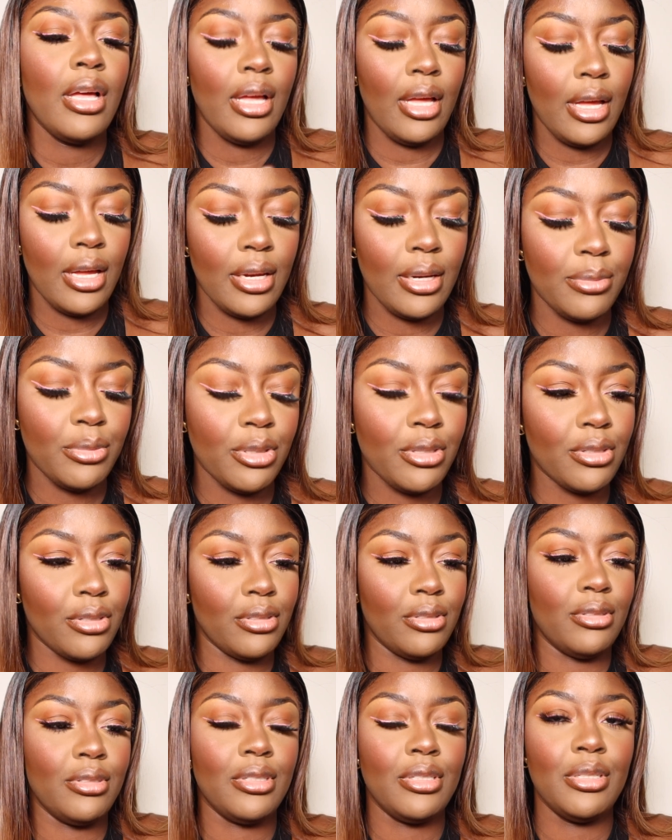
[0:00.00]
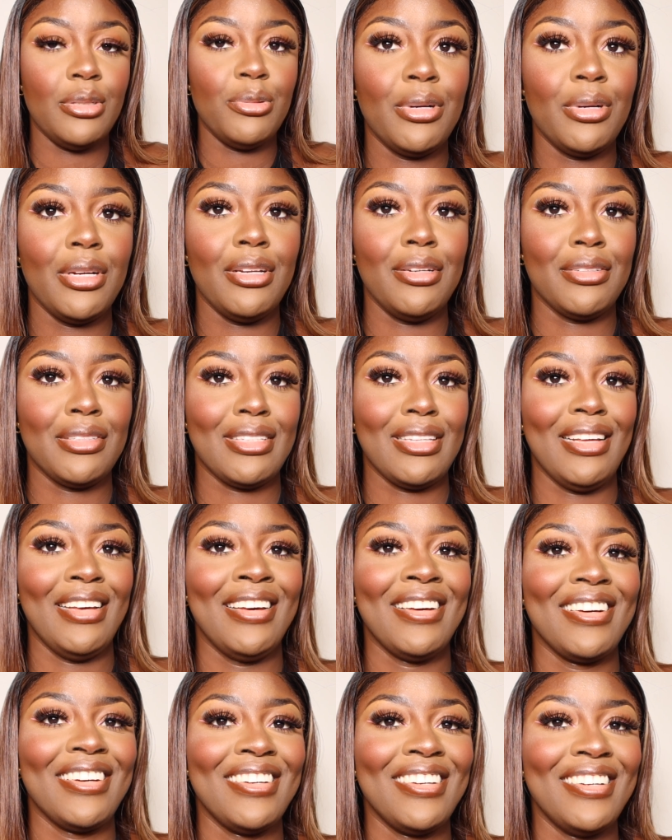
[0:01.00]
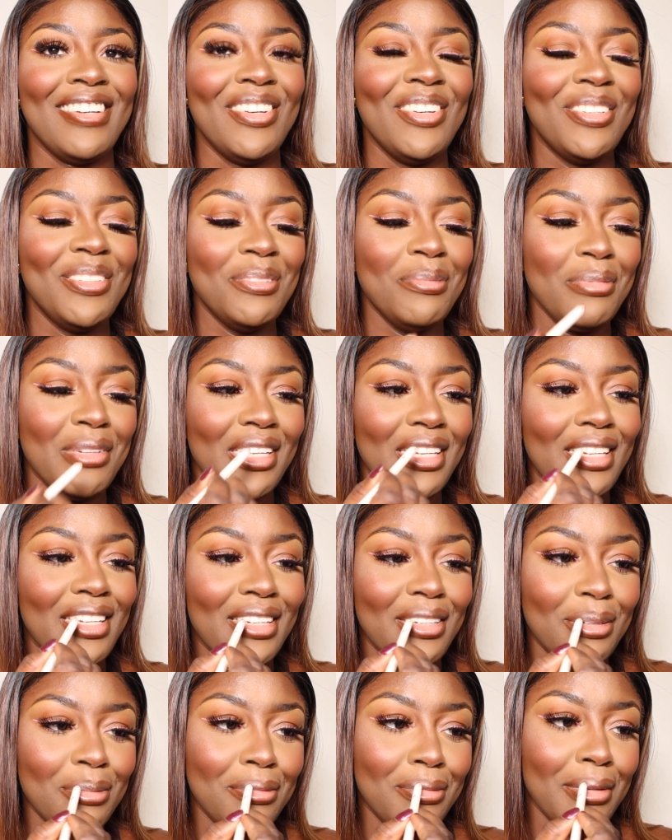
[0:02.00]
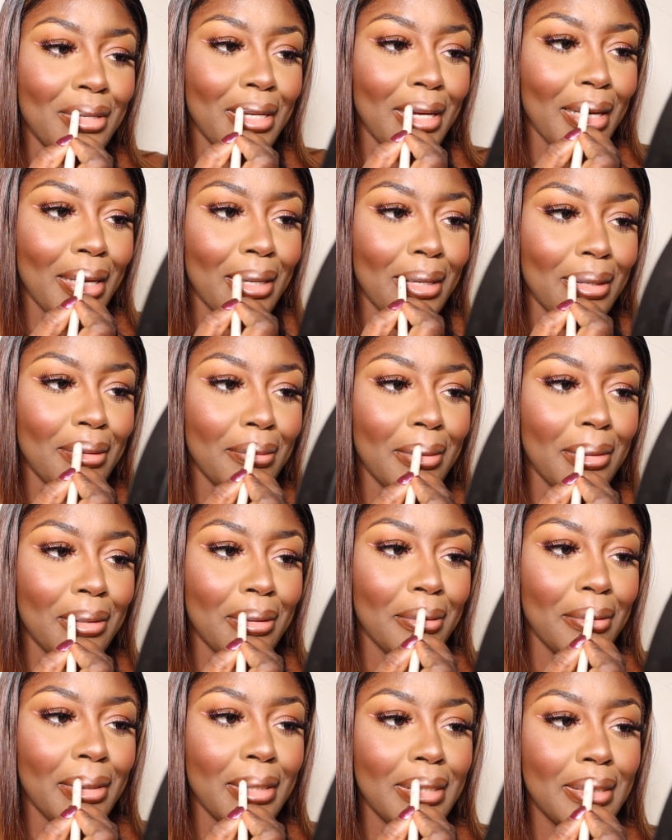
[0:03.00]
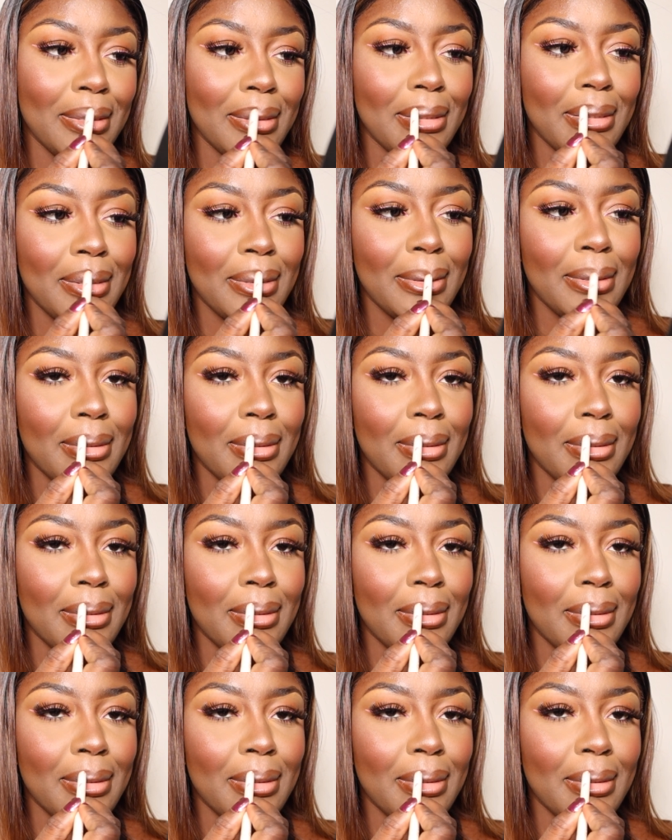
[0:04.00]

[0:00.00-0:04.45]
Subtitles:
and I'm just going to see it looks like on me. Hopefully I can recreate it.